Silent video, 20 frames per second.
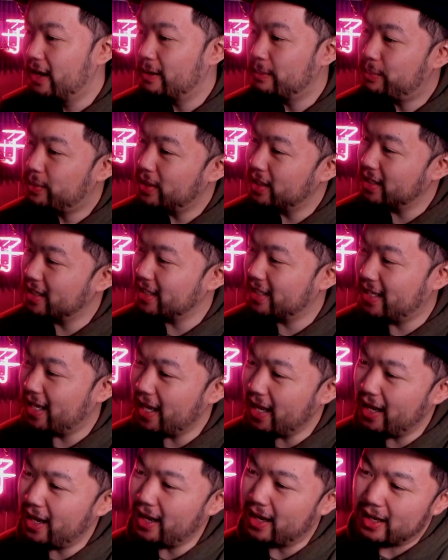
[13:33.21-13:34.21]
But
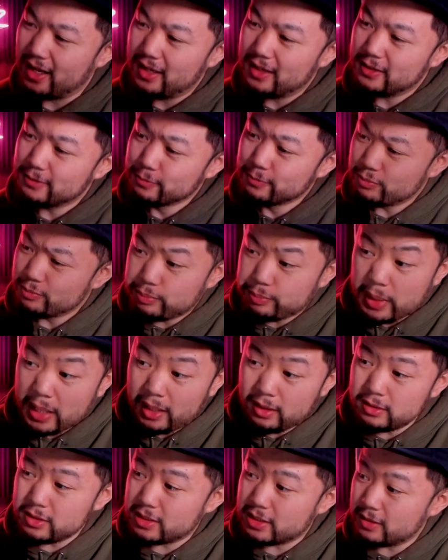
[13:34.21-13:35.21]
yeah,
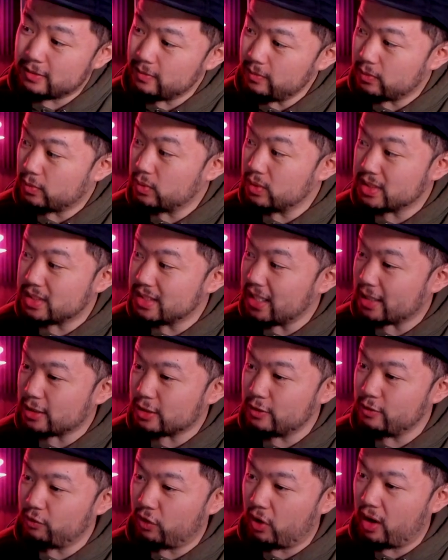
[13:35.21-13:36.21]
Belgium was not
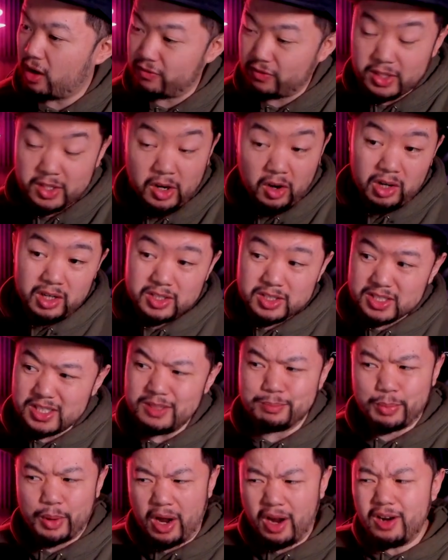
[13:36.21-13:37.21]
too far off, and honestly,
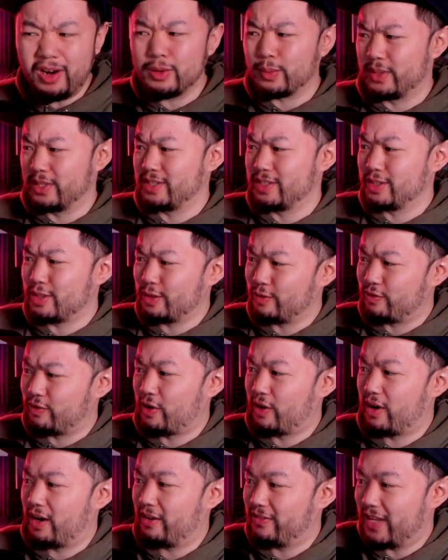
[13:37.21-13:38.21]
Bayern wasn't too
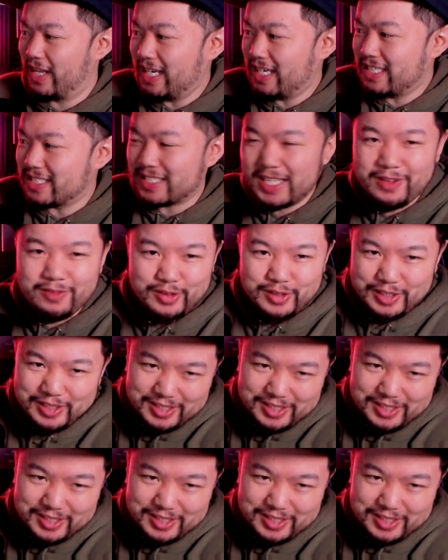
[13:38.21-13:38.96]
far off, 87.